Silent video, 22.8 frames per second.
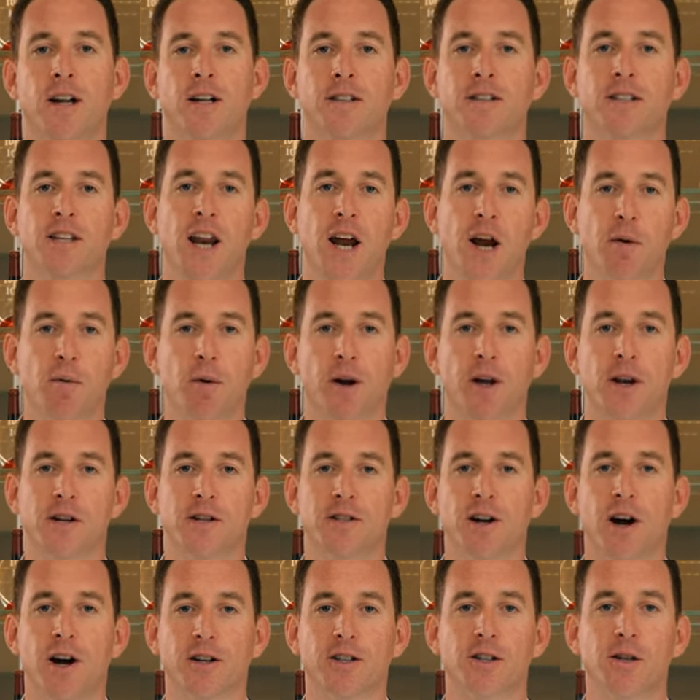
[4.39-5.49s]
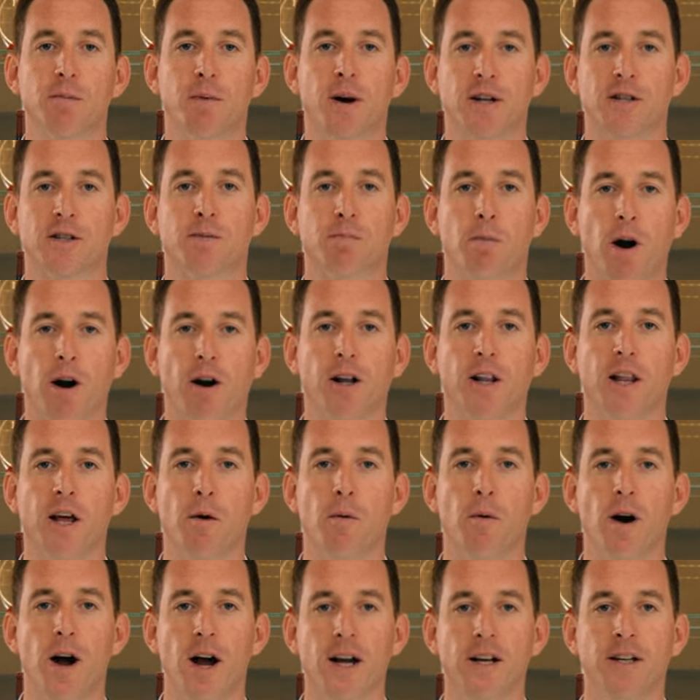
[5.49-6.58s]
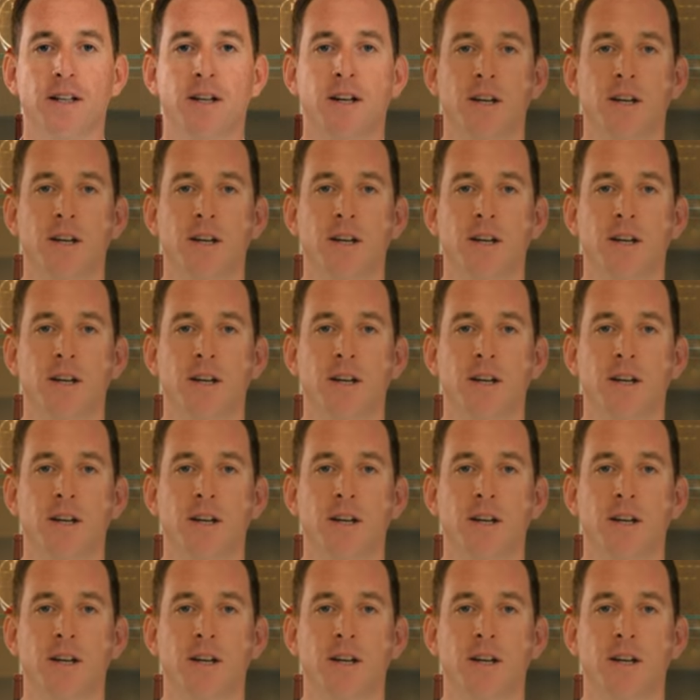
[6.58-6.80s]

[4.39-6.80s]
Today we're going to talk to you about sparkling wine.